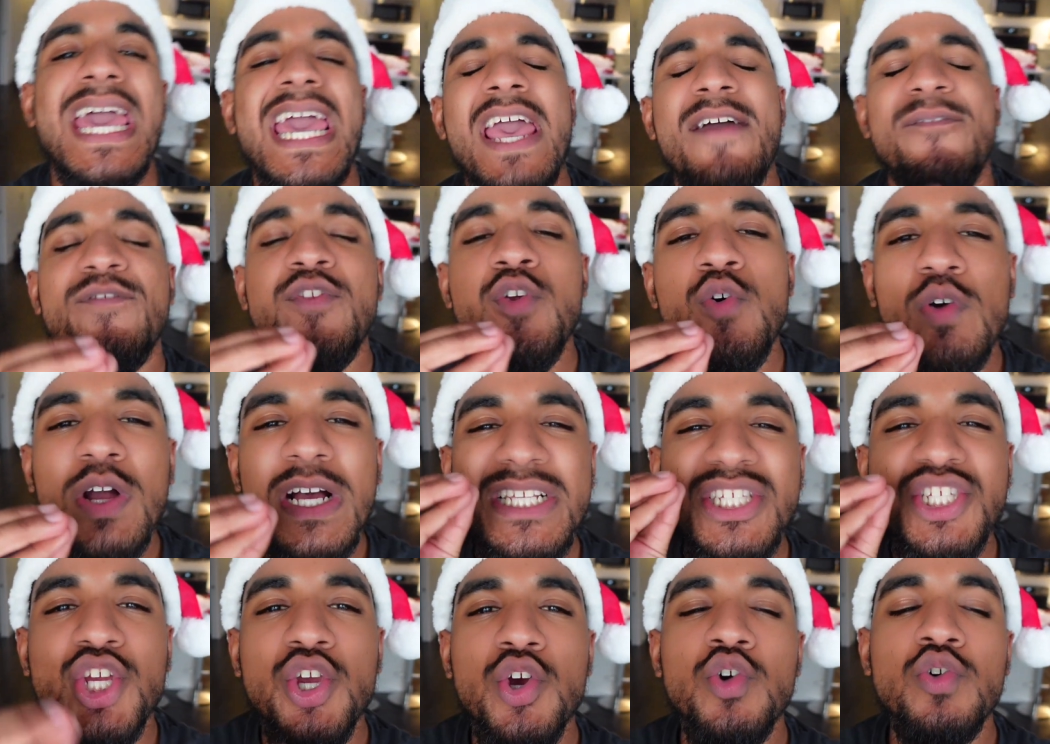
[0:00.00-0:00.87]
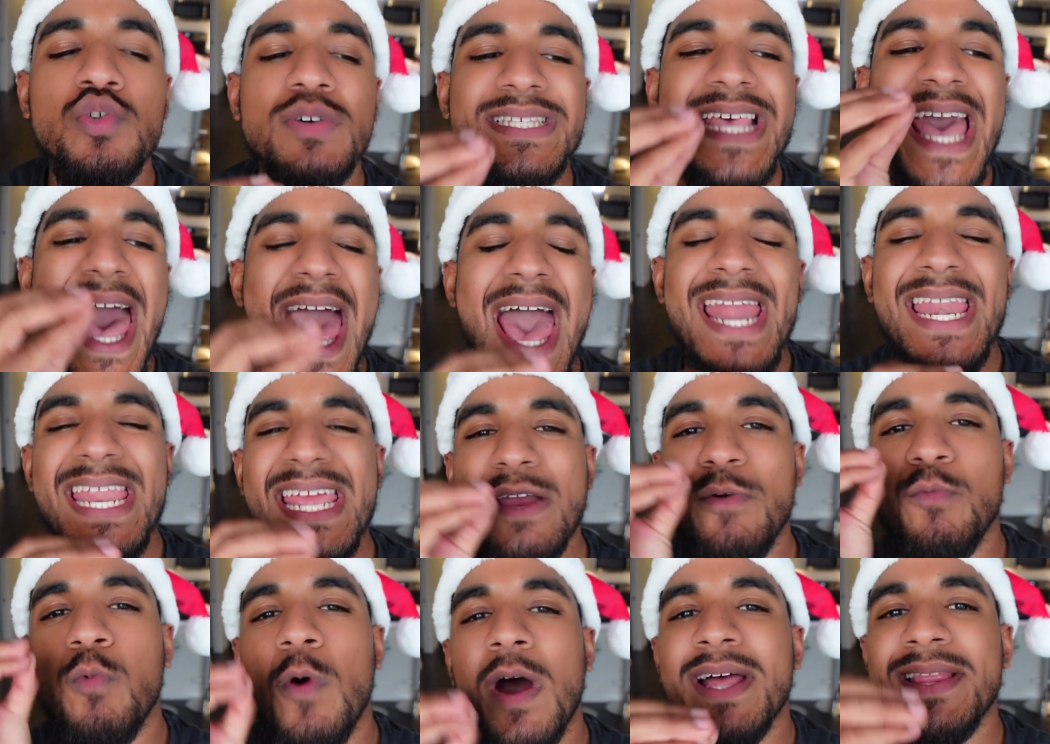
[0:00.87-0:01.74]
If you could choose any
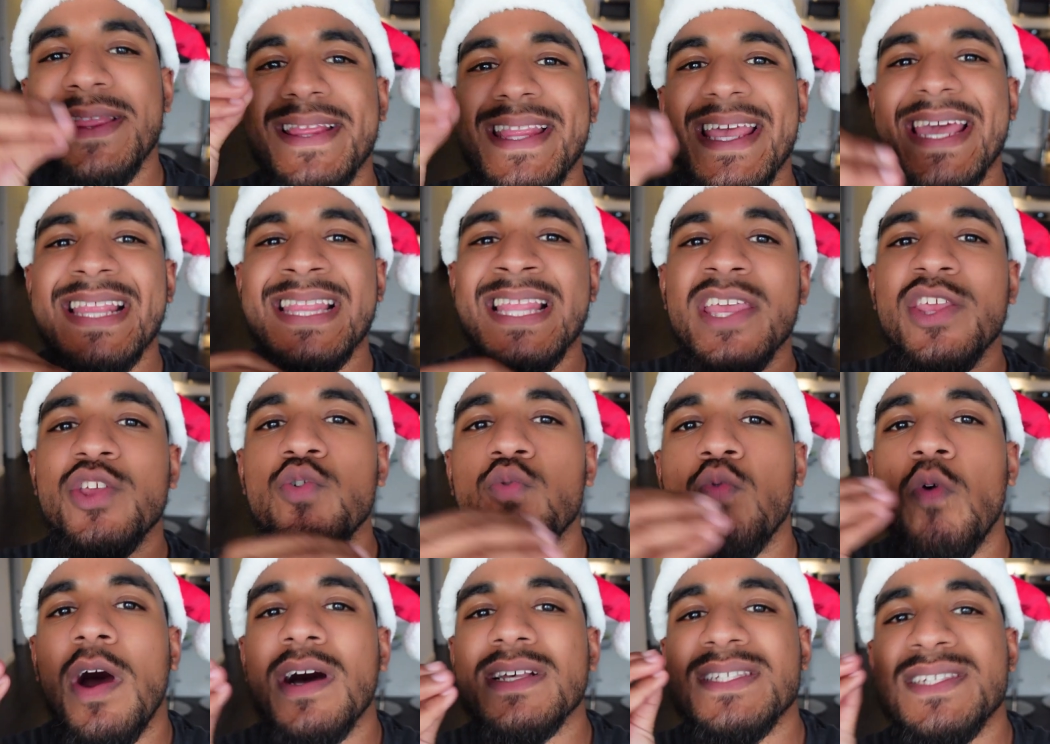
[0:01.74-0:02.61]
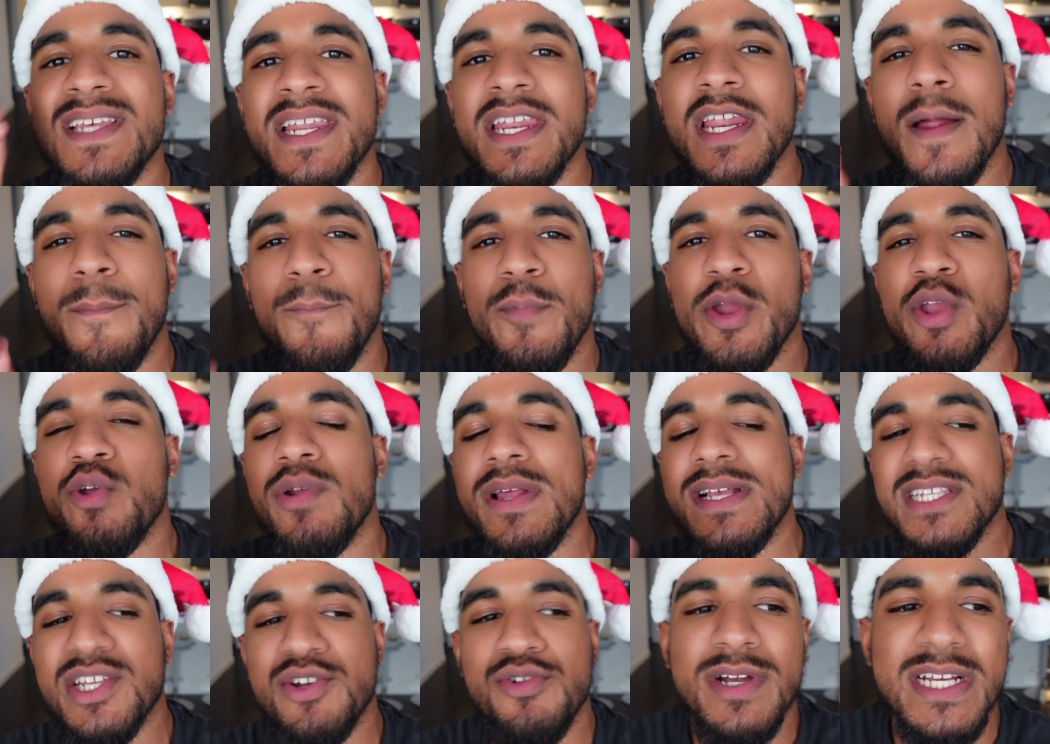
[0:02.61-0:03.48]
one thing that you want Santa to bring you
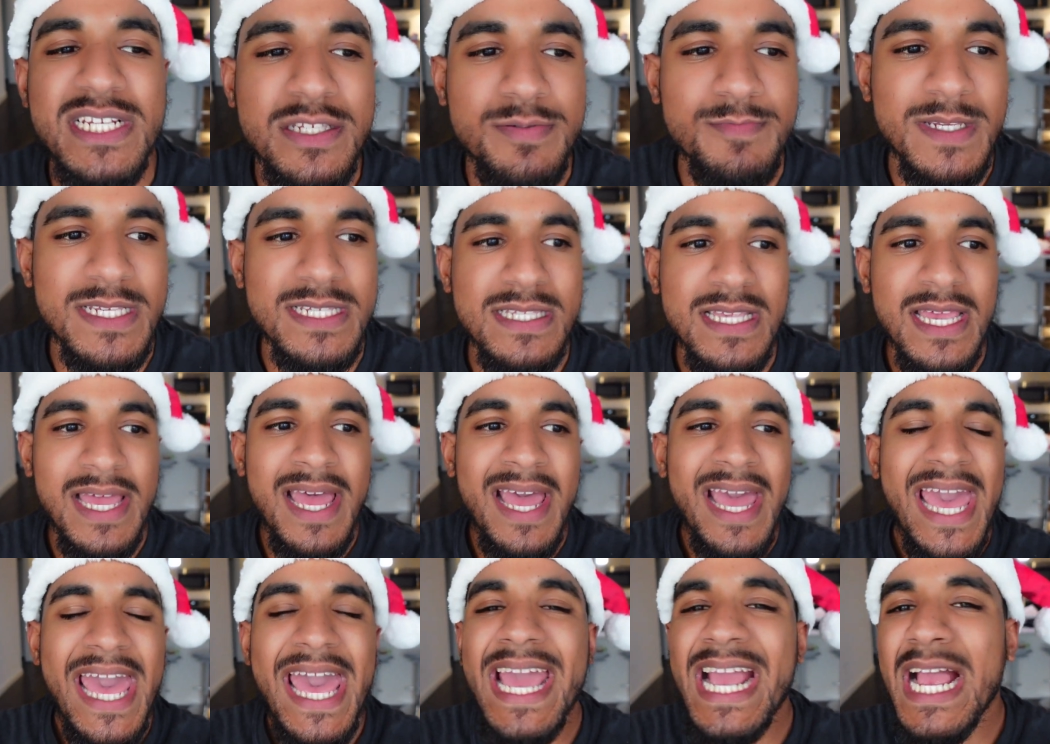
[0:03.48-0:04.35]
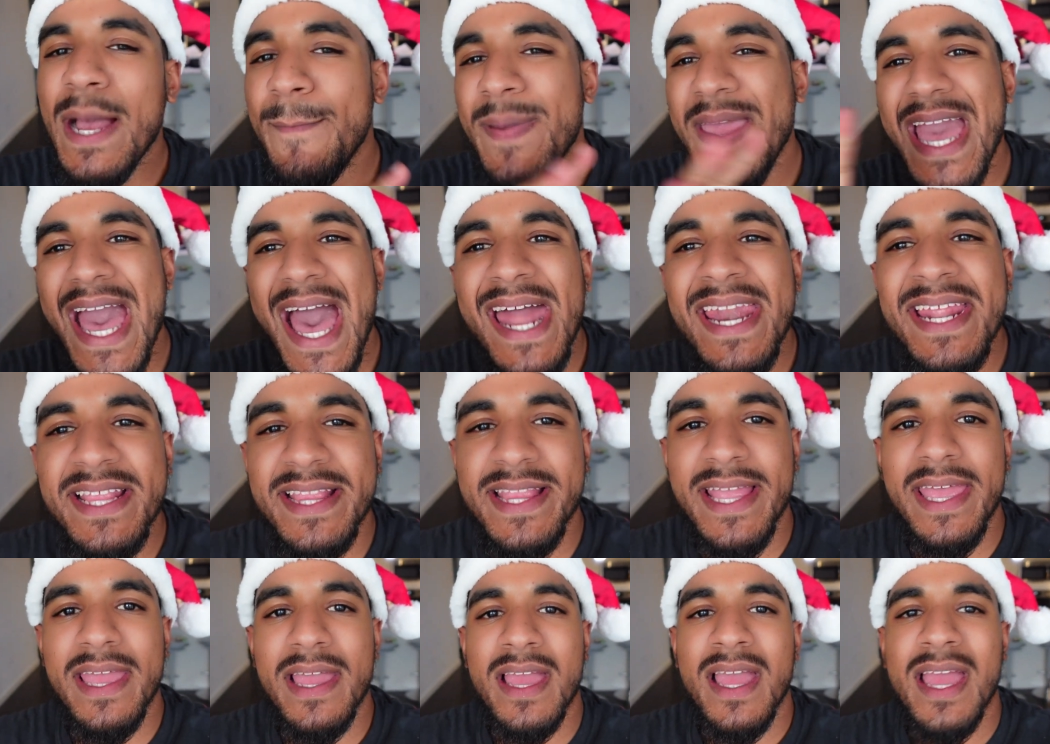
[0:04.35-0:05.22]
this Christmas, it could be
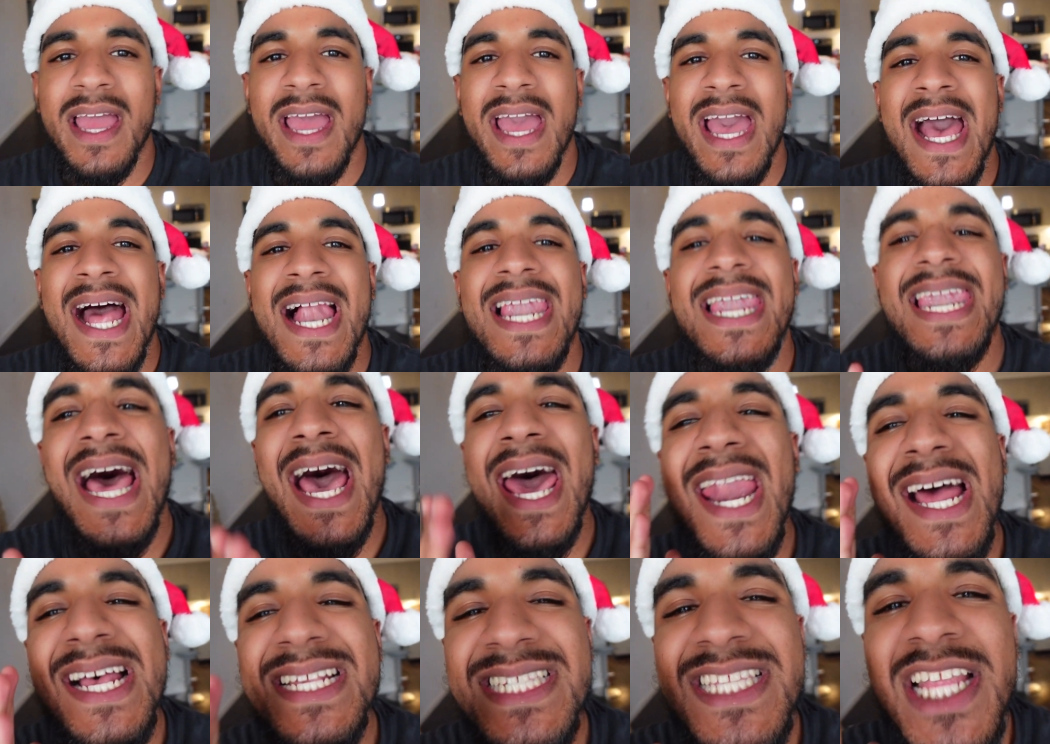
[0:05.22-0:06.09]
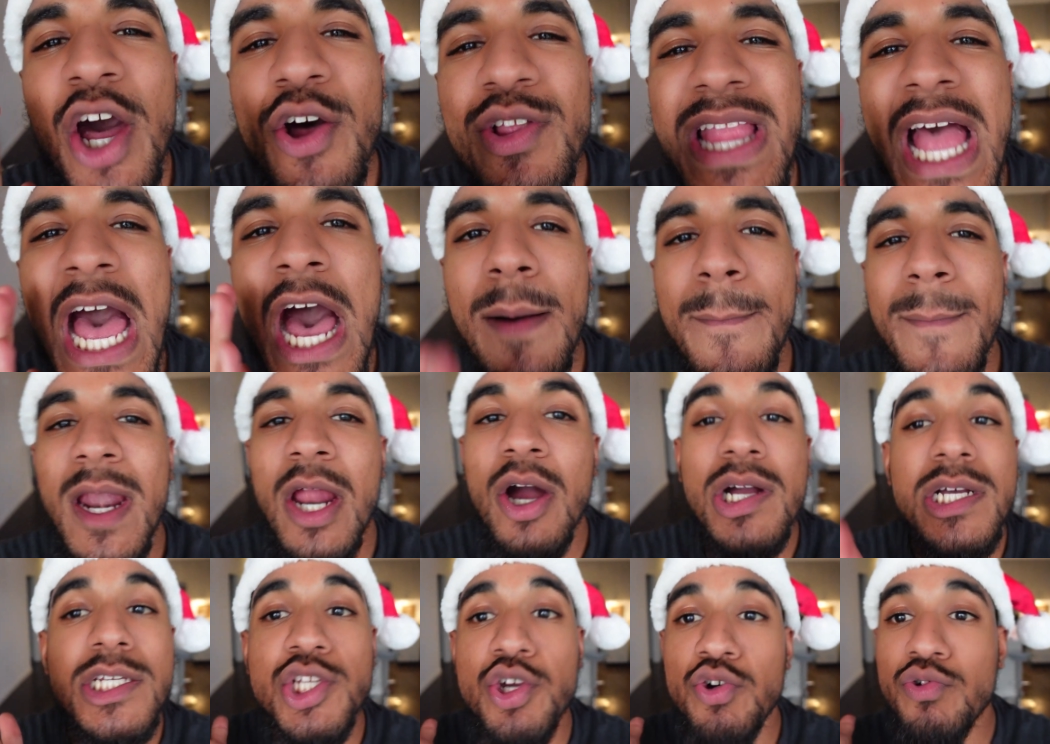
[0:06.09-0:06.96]
anything. Let us know down below,
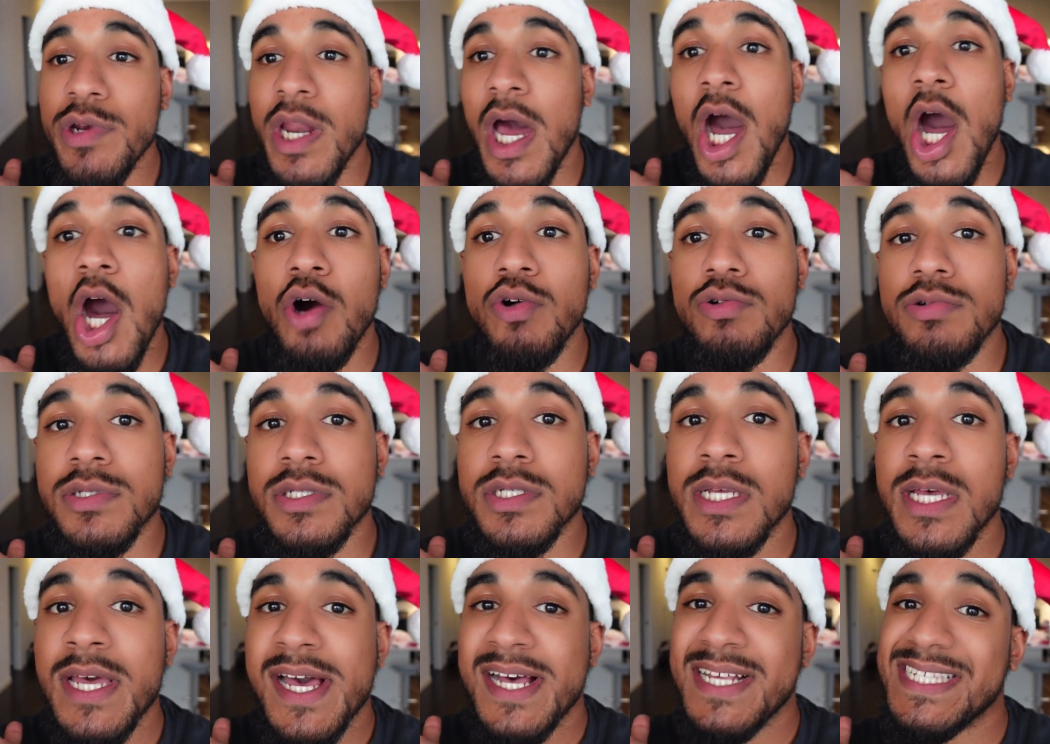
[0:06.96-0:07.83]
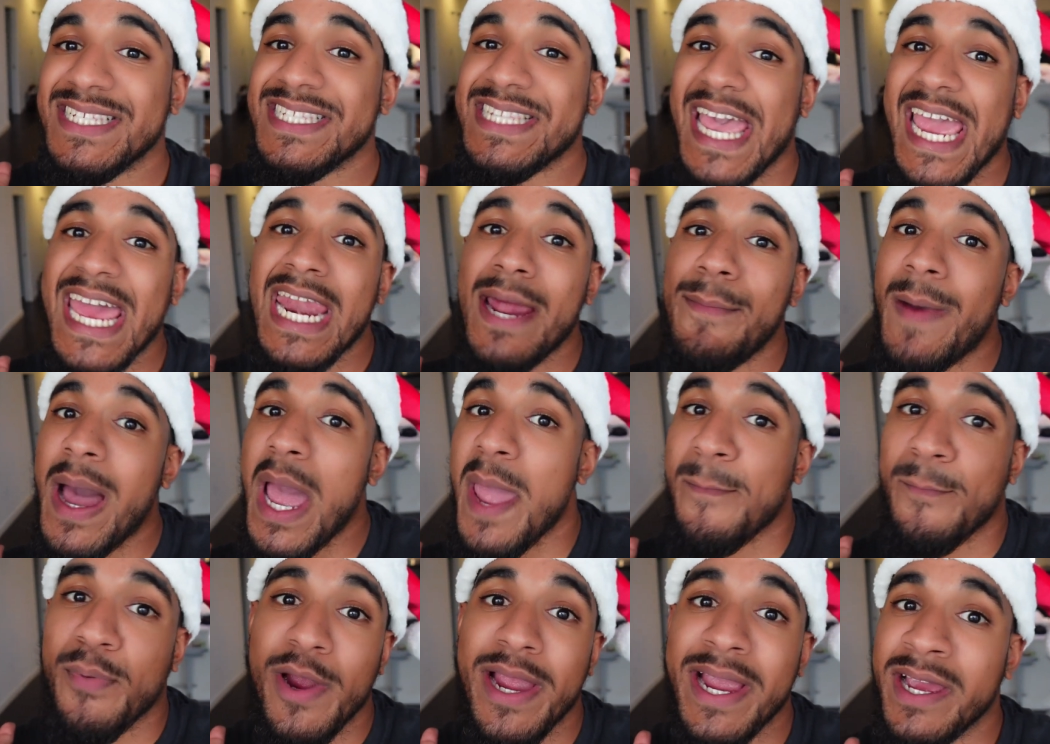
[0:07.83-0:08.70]
because who knows? Santa
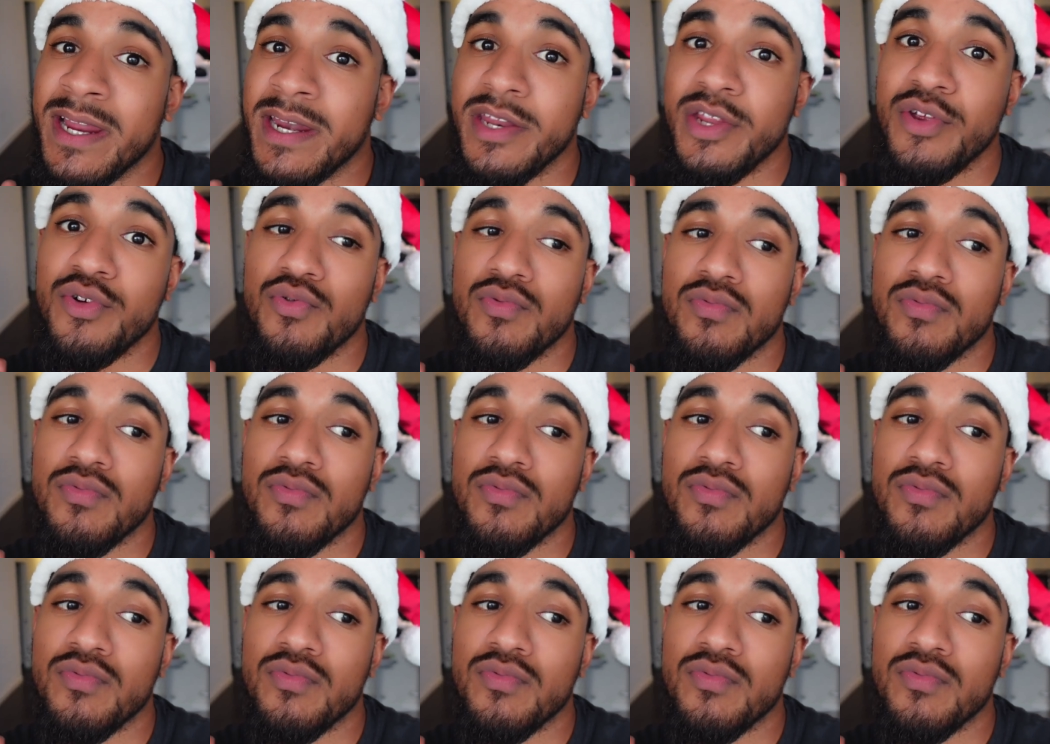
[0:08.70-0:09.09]
might bring it to you.